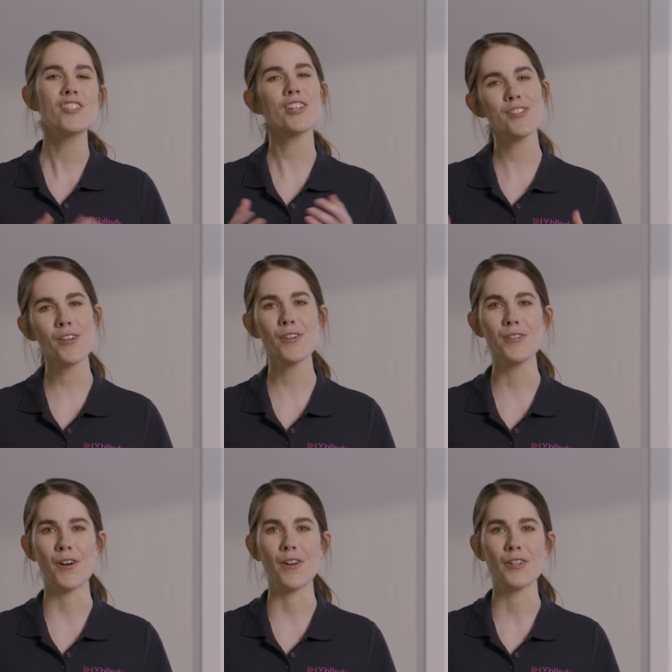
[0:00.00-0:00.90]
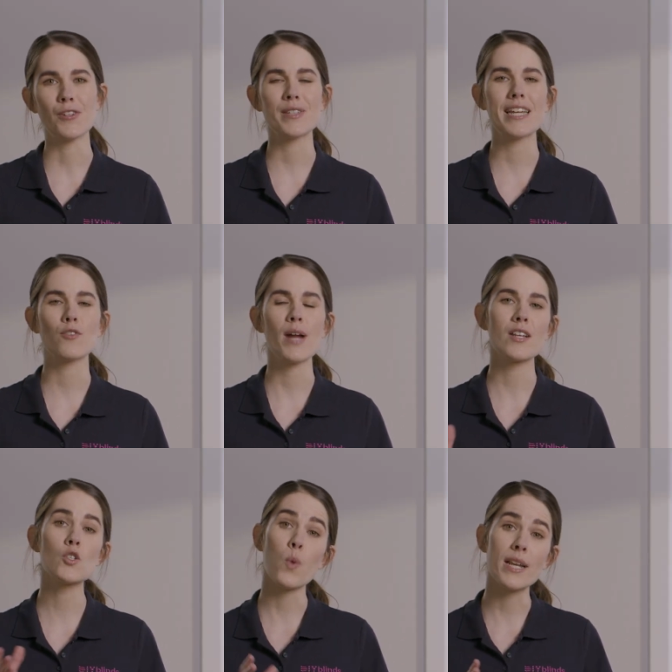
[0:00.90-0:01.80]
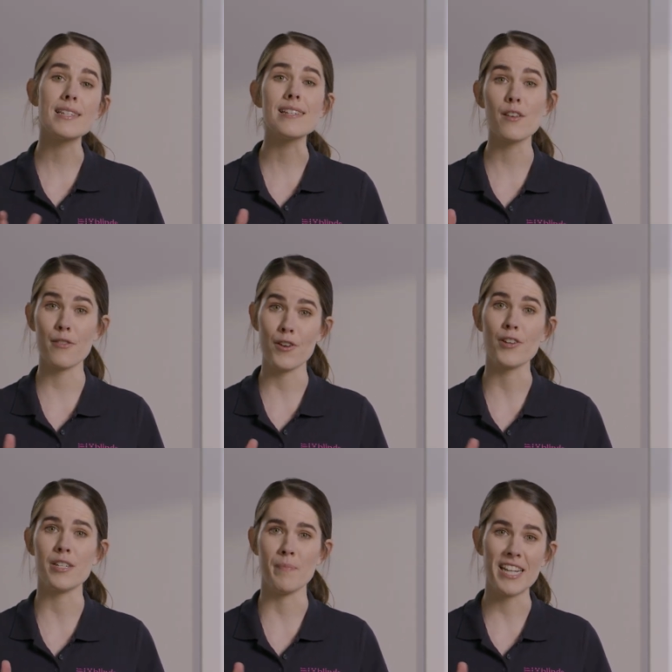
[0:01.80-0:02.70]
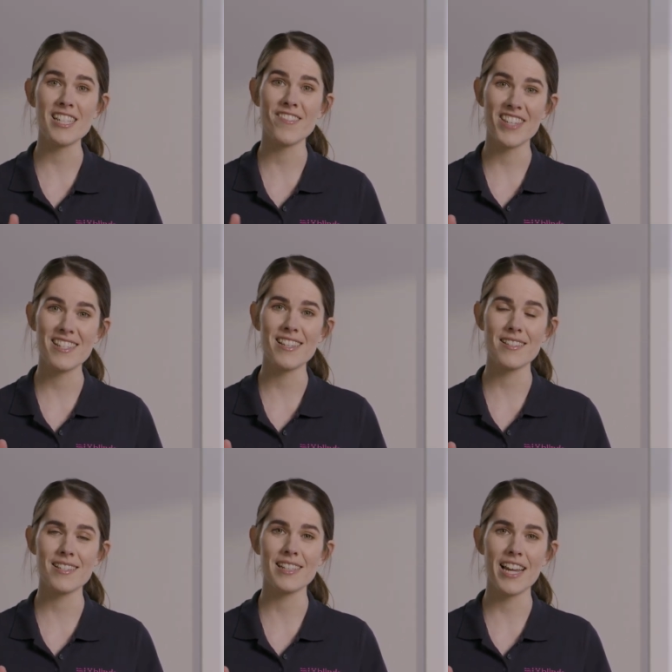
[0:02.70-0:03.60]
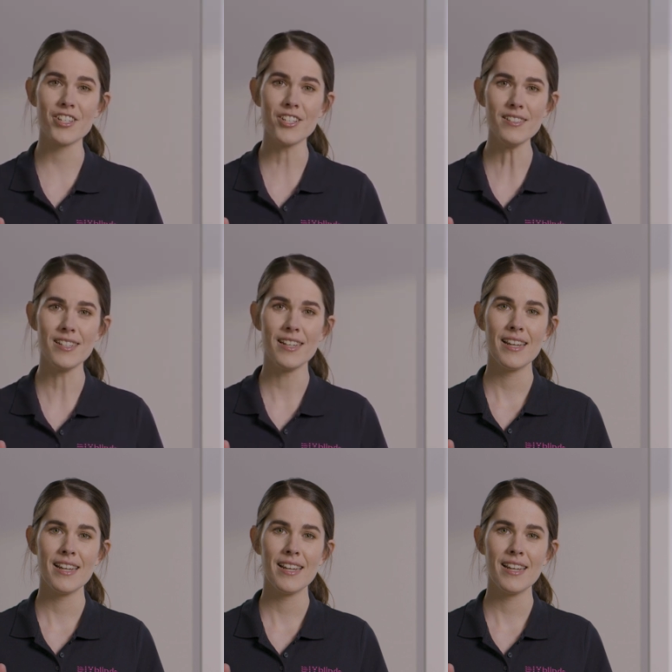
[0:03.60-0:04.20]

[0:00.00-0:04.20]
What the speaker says: Just so you know, you'll need around 20 to 30 minutes for this installation.